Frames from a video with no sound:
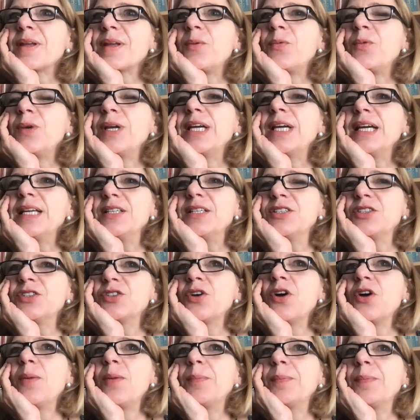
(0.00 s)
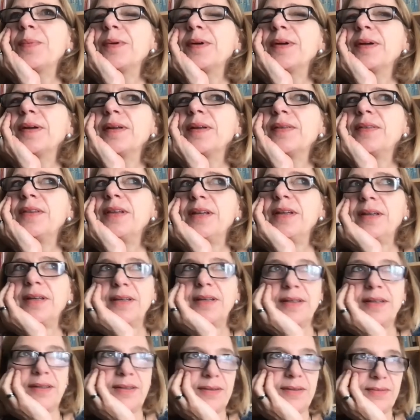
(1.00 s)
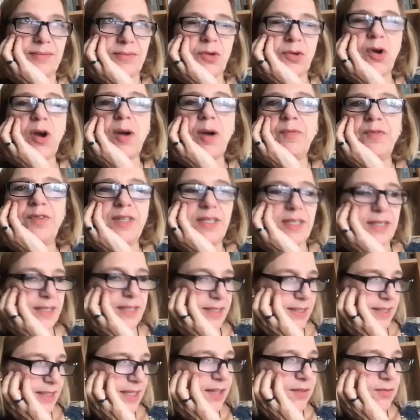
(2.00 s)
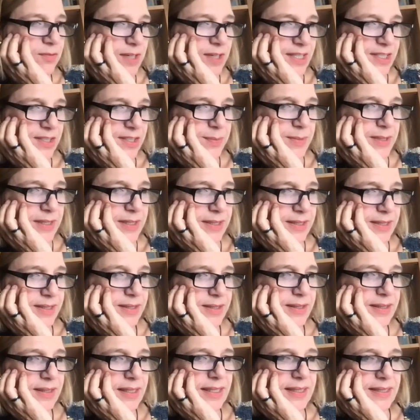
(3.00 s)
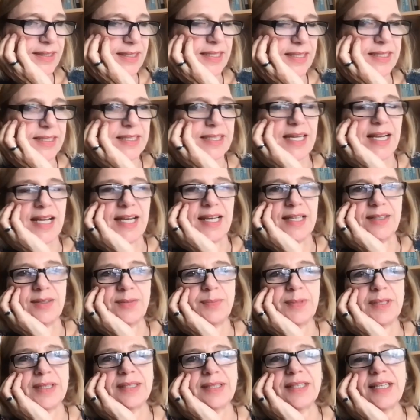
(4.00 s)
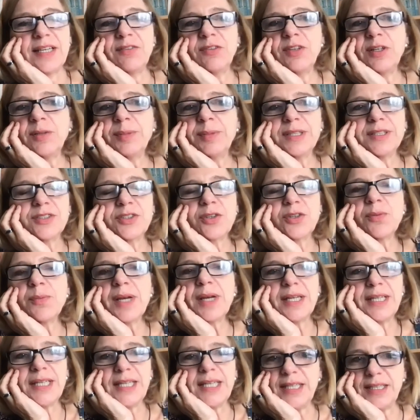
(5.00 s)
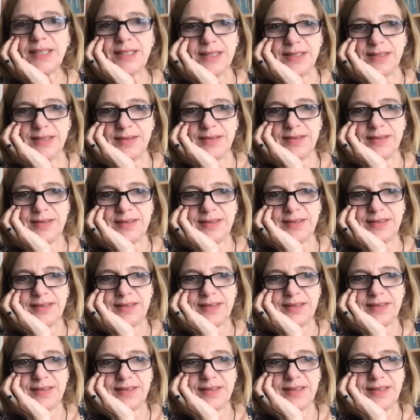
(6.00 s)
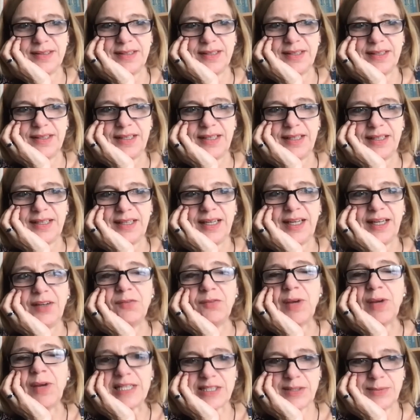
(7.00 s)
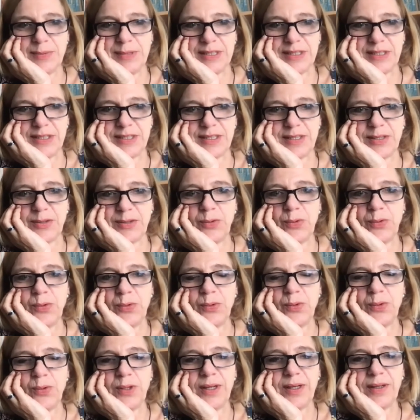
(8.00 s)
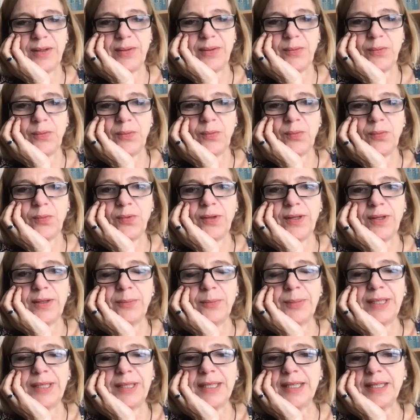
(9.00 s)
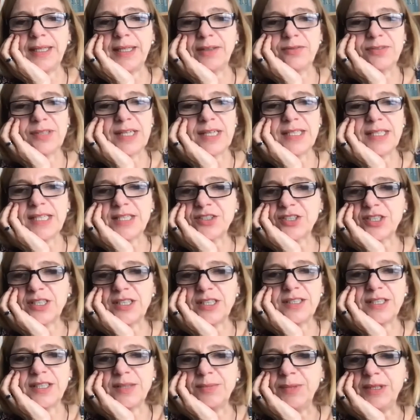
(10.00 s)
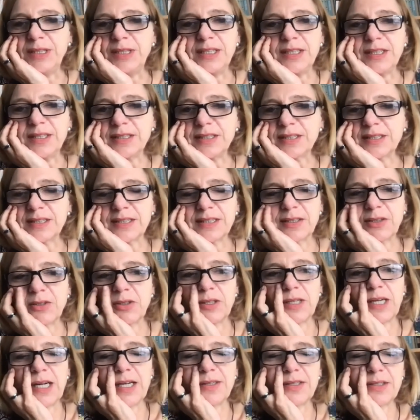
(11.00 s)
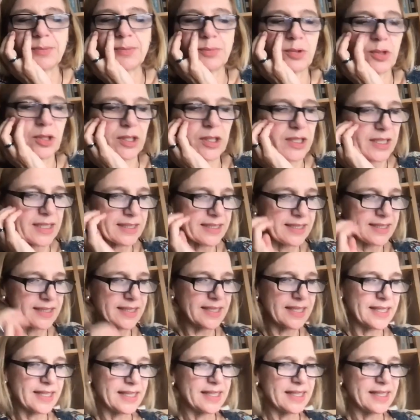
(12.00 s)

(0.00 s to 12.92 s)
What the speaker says: we can stop the obvious investment, as I said, but there will be so many hidden investments who will be in financial intermediaries or other products